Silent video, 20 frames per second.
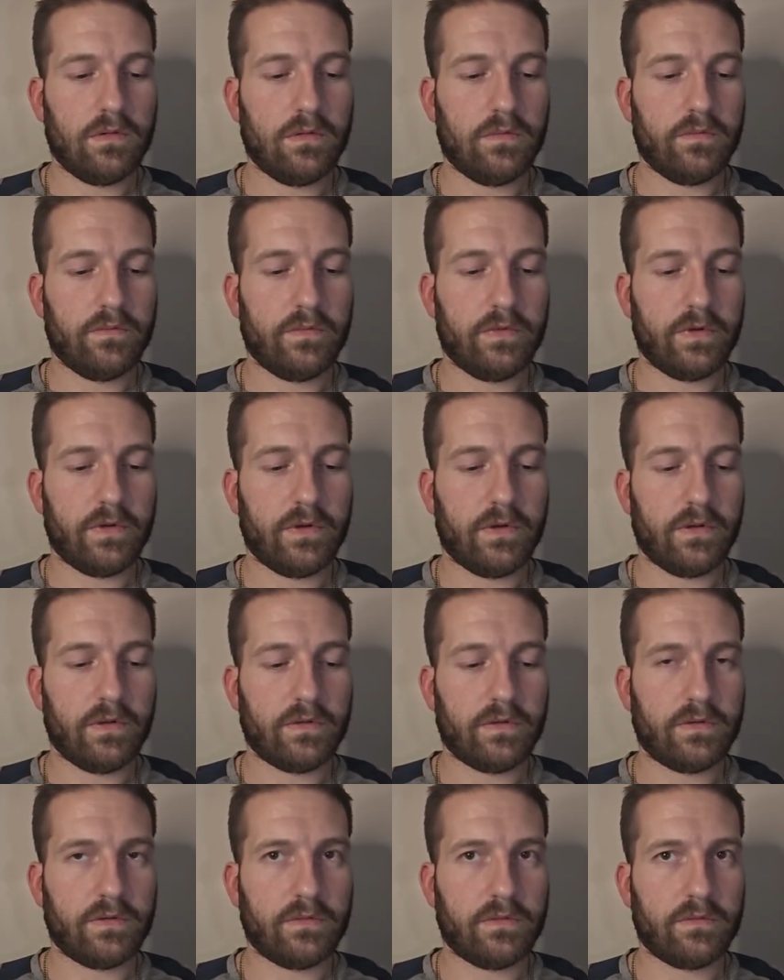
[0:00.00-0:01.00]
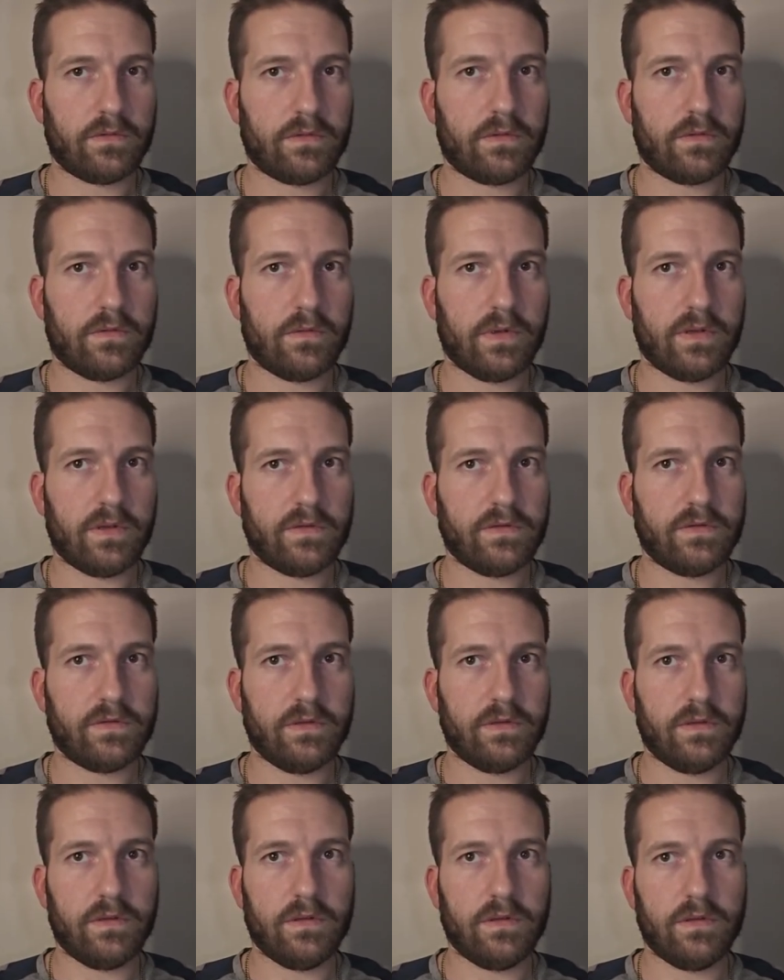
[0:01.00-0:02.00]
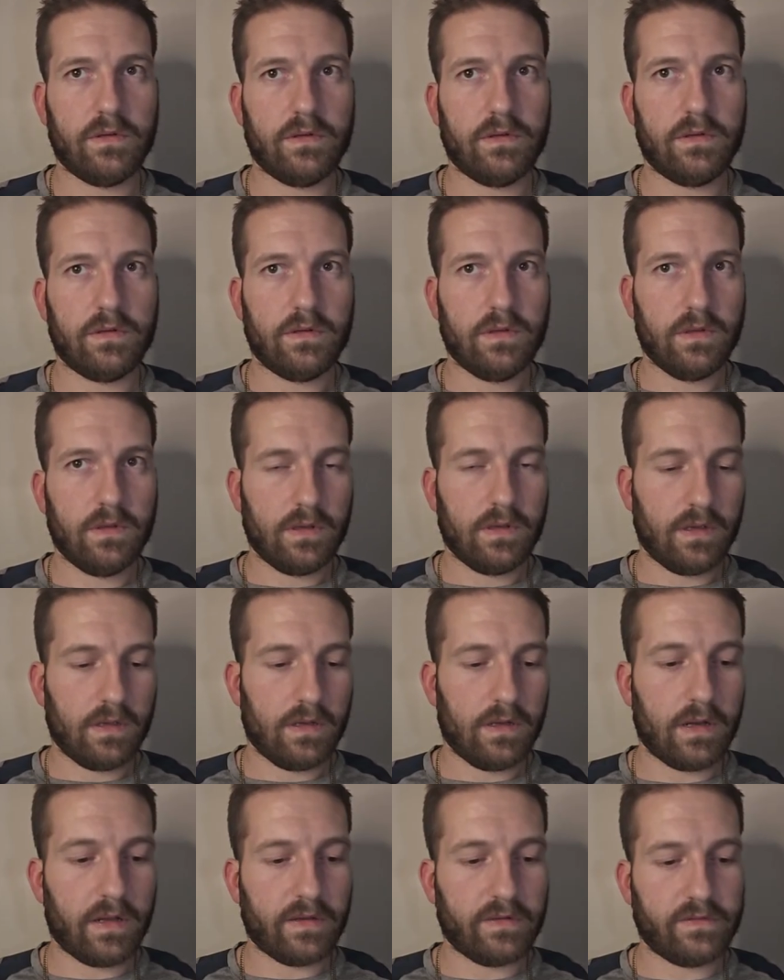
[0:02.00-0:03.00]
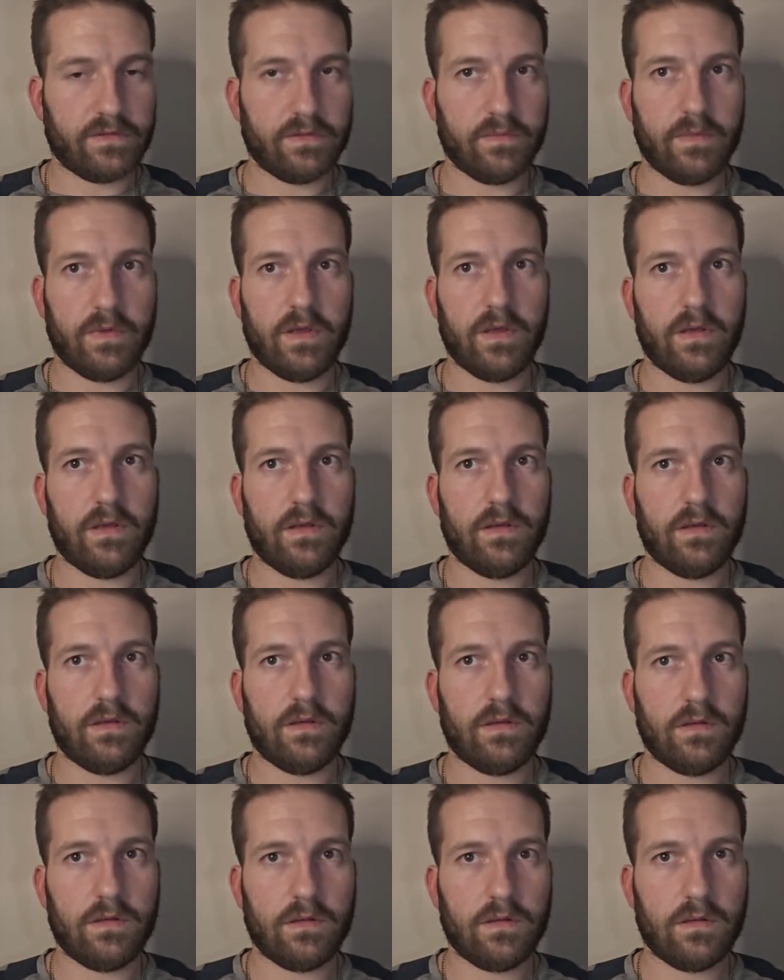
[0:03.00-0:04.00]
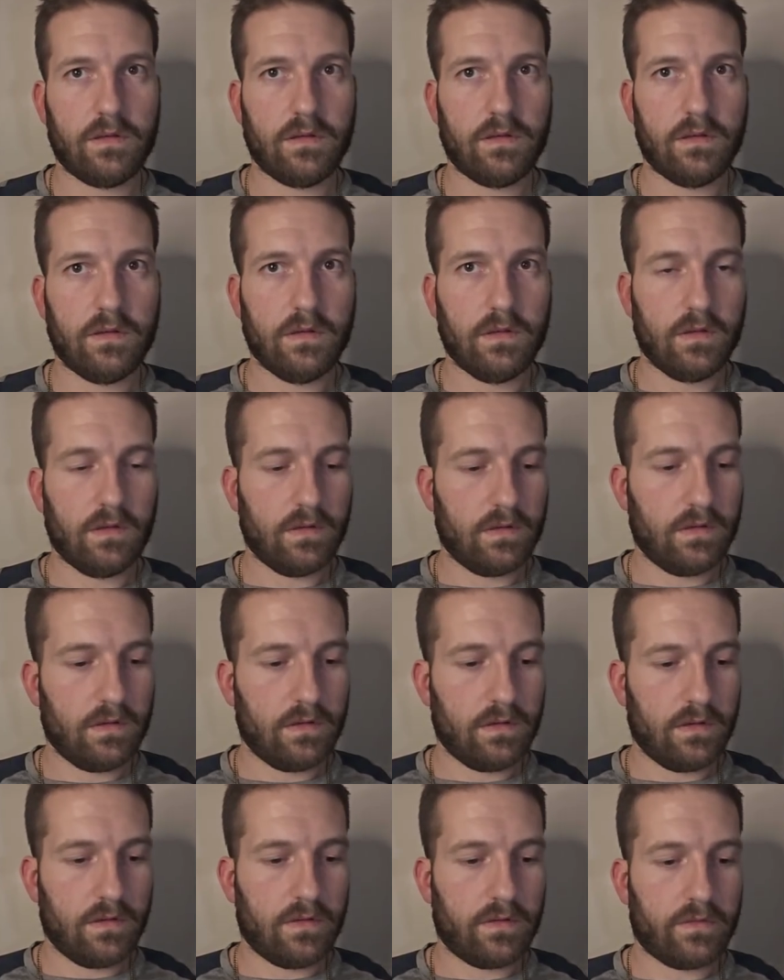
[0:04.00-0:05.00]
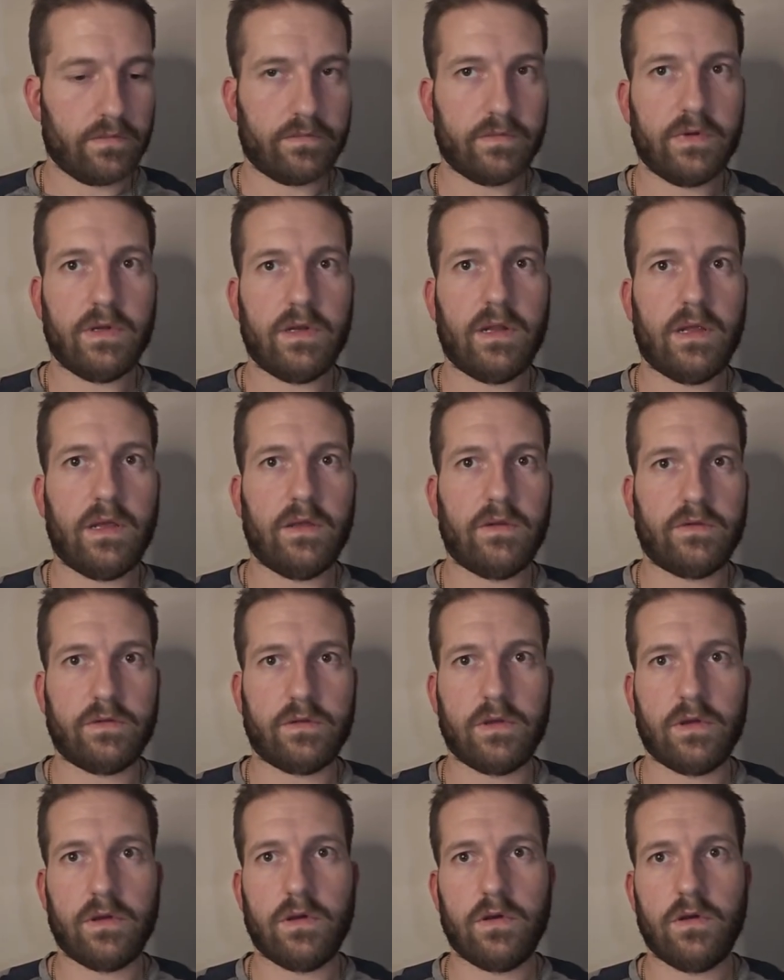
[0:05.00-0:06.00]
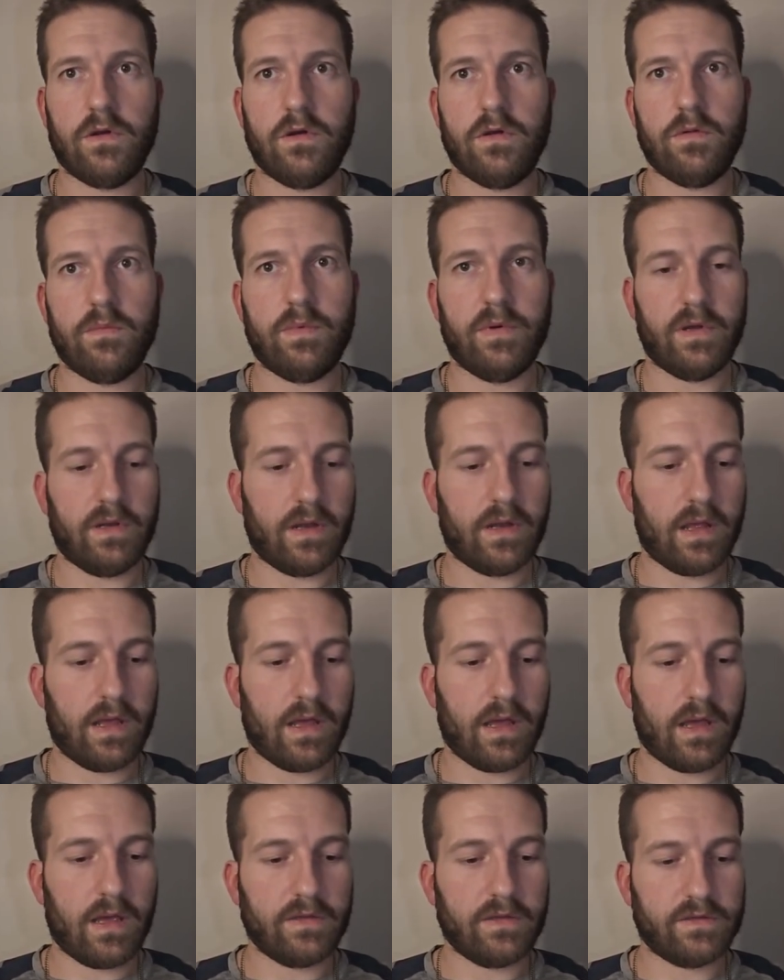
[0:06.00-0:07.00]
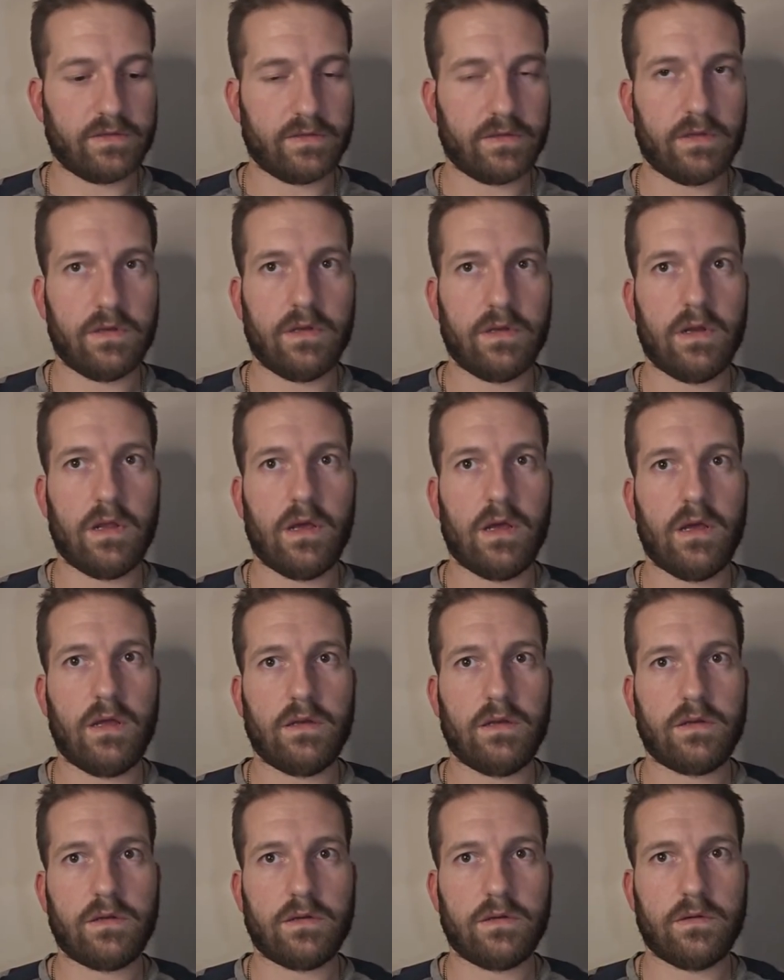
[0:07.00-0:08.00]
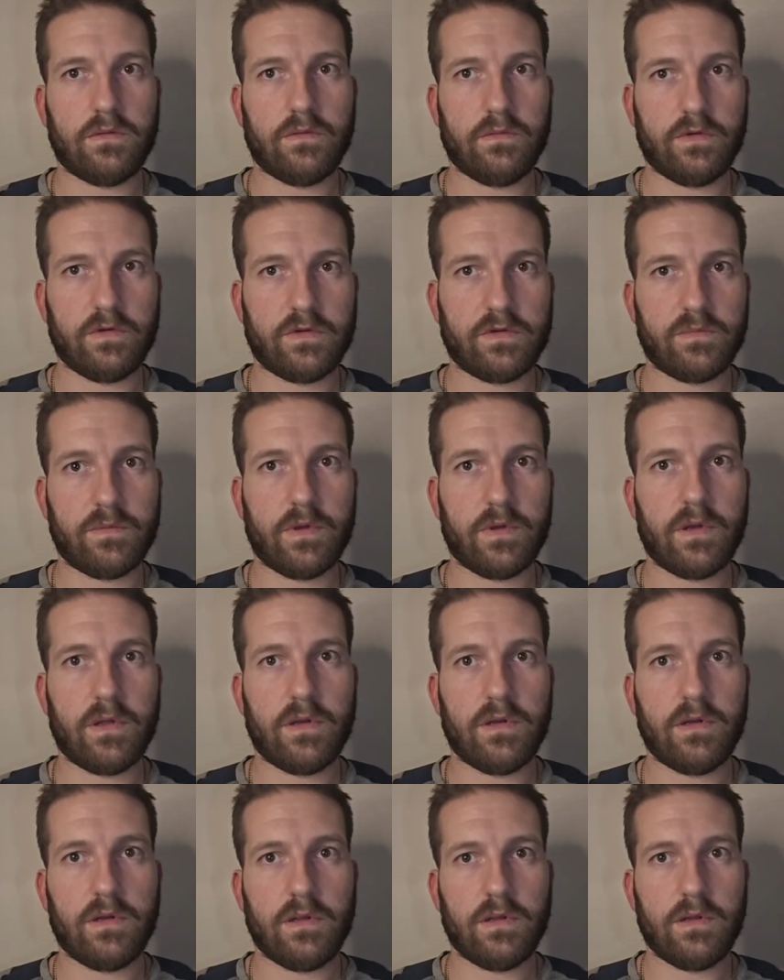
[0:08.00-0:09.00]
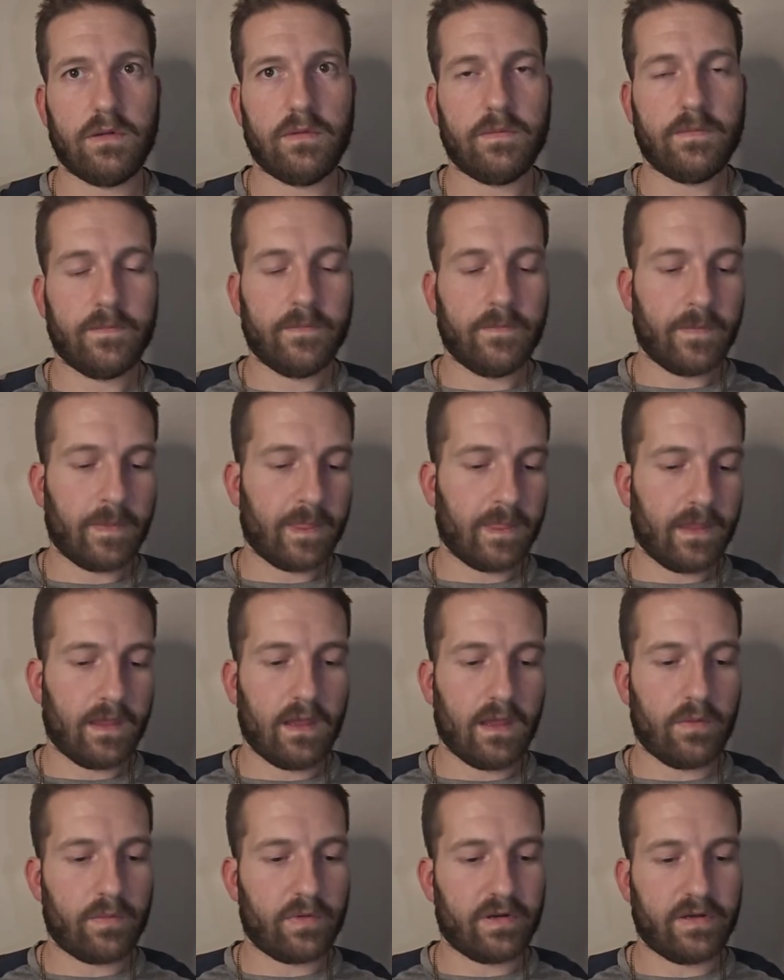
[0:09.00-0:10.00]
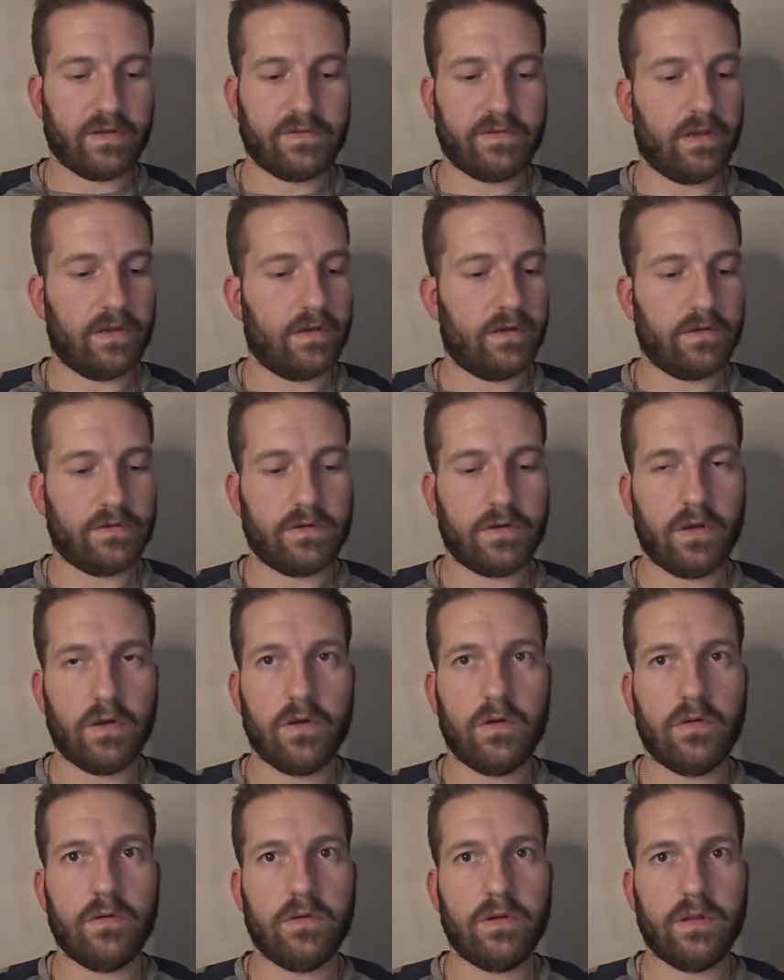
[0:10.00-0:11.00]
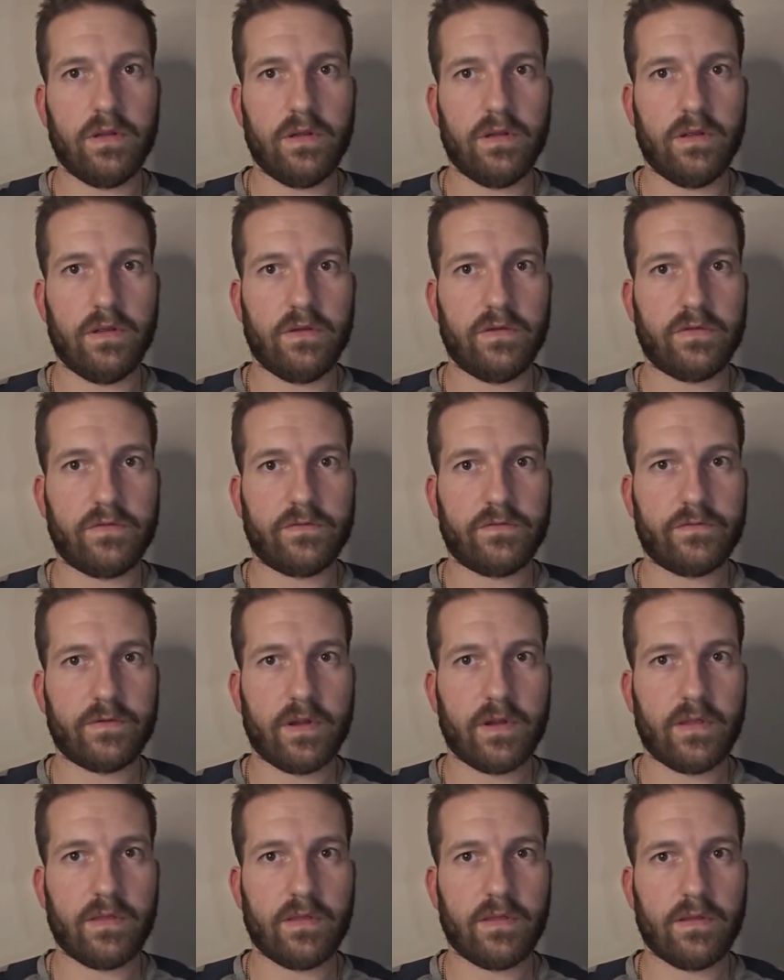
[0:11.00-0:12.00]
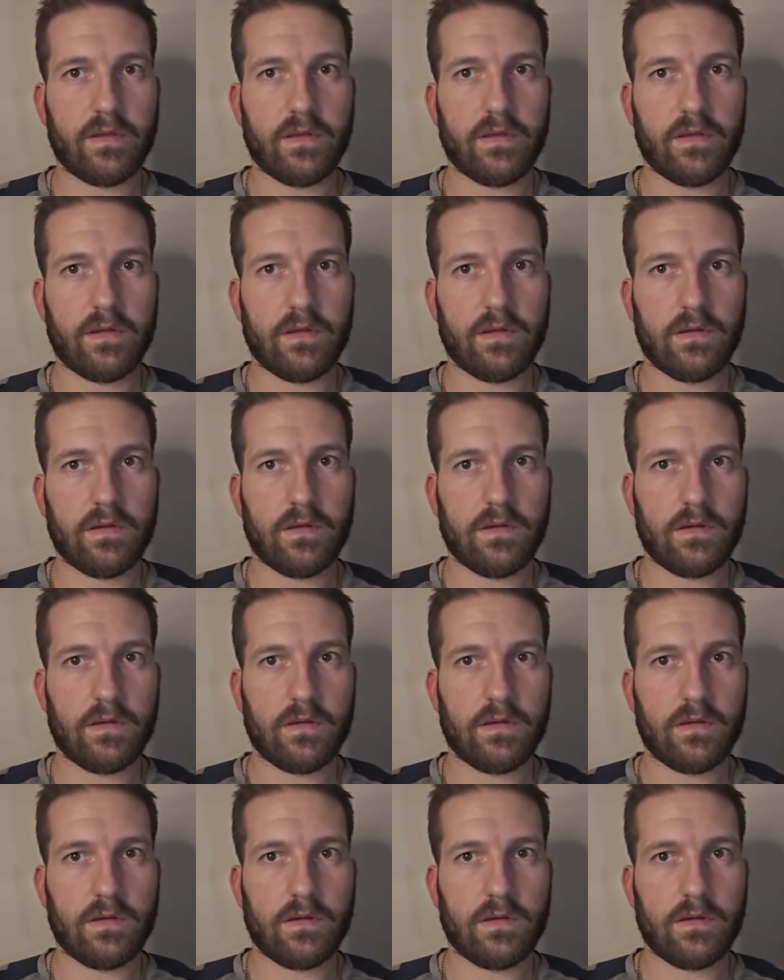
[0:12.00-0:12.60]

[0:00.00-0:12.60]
requested an estimate 3 days ago but has not responded. And we're going to say your tone is friendly